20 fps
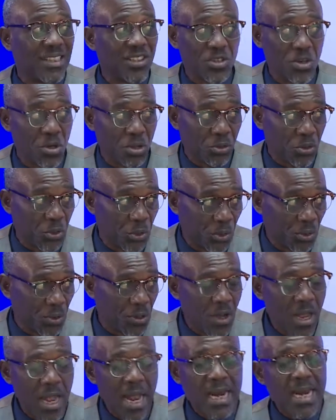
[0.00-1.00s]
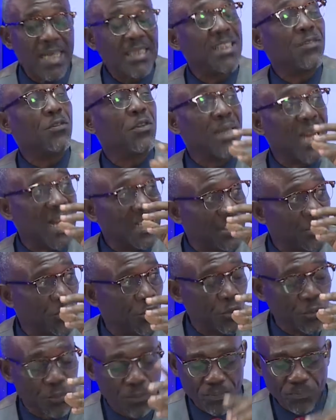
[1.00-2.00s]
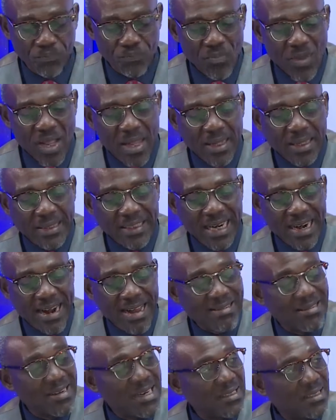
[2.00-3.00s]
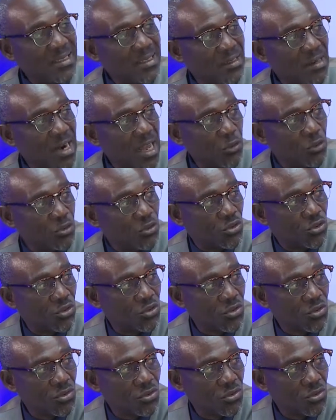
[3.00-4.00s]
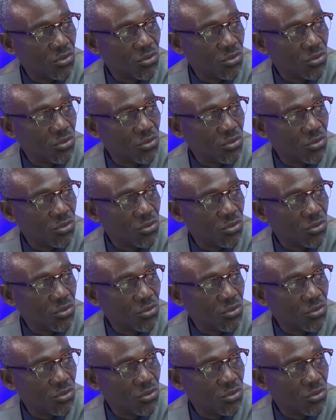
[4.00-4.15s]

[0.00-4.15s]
is none though. Let's even assume there are grazing routes.